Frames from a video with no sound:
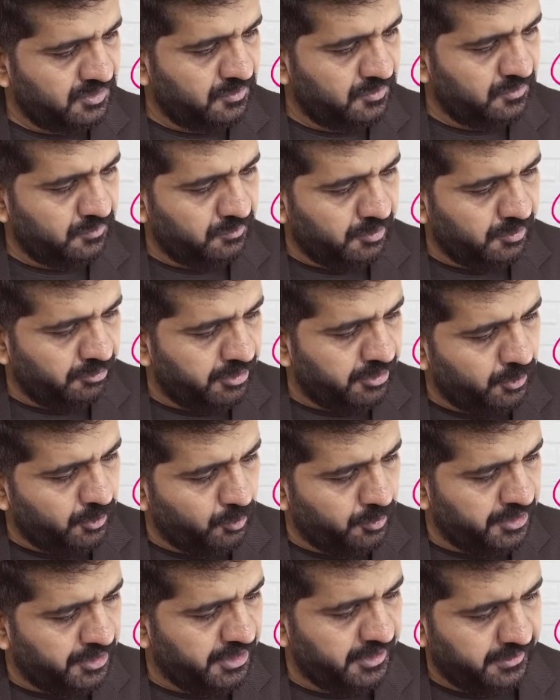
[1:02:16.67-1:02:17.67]
We have done
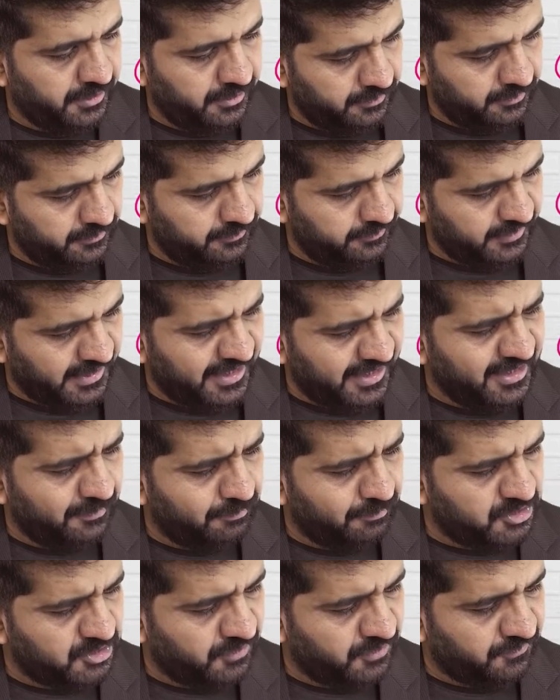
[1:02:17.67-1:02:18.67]
over here, and
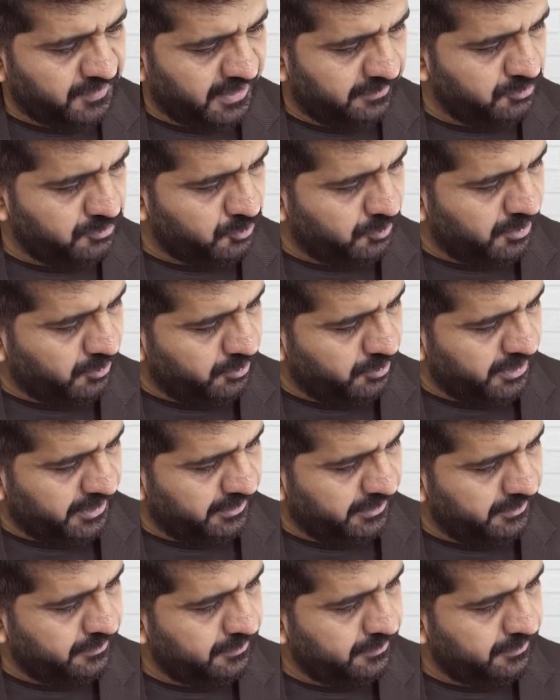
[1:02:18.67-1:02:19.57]
numbers of times we have done.